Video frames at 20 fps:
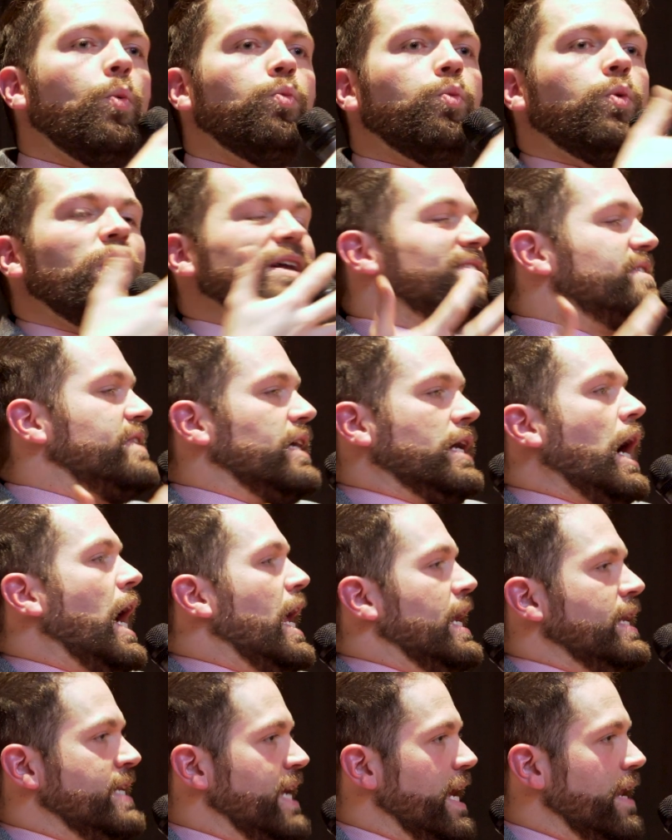what's the
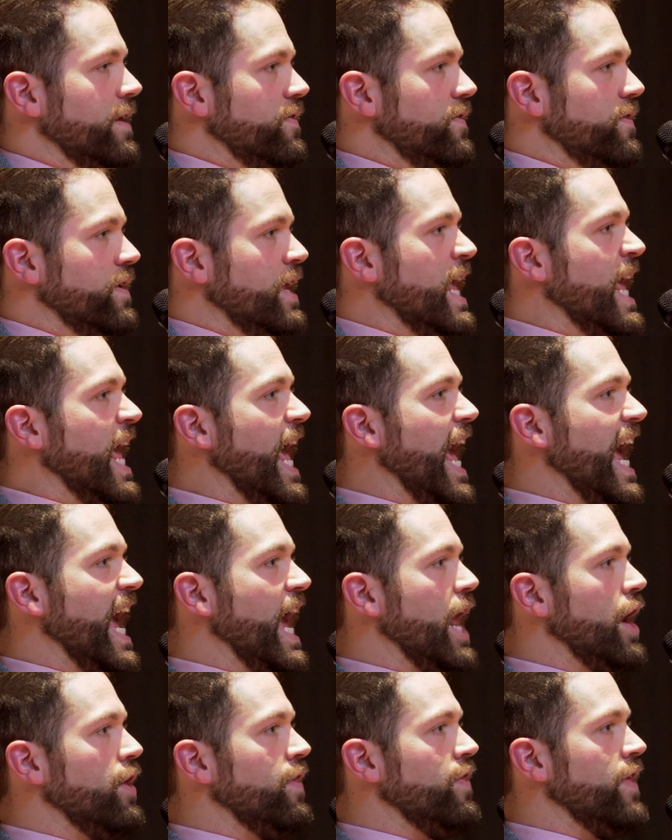content,
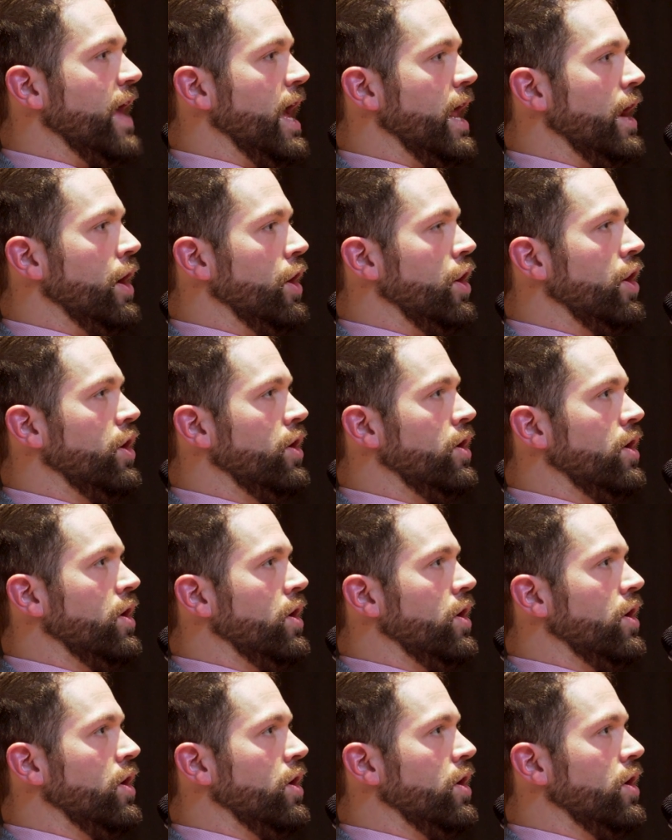and then